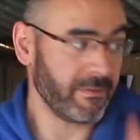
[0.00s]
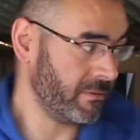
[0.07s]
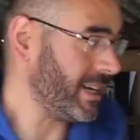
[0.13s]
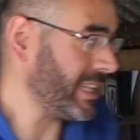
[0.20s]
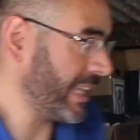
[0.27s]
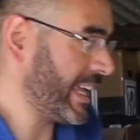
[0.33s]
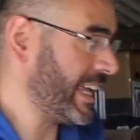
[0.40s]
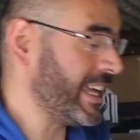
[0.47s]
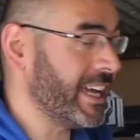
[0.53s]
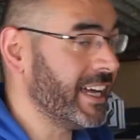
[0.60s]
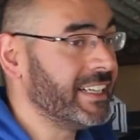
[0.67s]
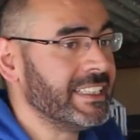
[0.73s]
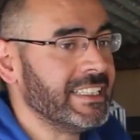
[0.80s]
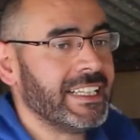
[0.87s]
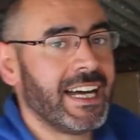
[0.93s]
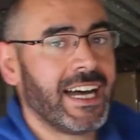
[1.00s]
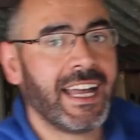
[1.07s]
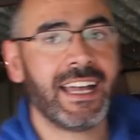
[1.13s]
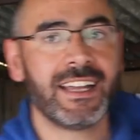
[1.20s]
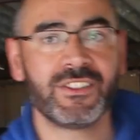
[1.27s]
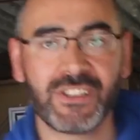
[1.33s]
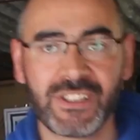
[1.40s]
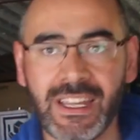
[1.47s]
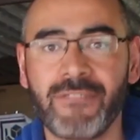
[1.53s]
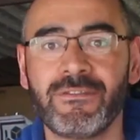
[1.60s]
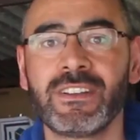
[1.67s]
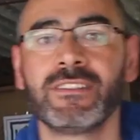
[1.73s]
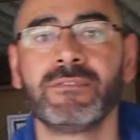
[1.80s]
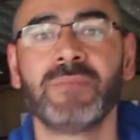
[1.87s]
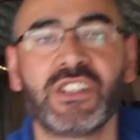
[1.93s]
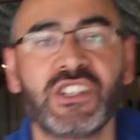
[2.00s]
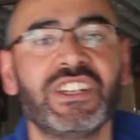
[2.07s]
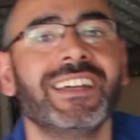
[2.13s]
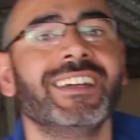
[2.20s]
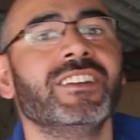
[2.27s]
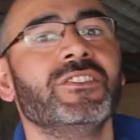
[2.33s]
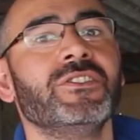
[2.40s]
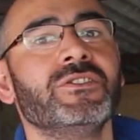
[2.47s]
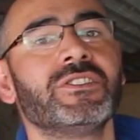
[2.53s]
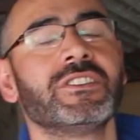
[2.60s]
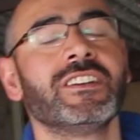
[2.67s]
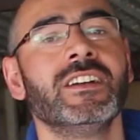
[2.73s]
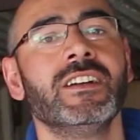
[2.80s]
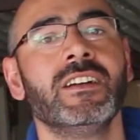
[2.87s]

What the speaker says: Well, here I had 7 machines,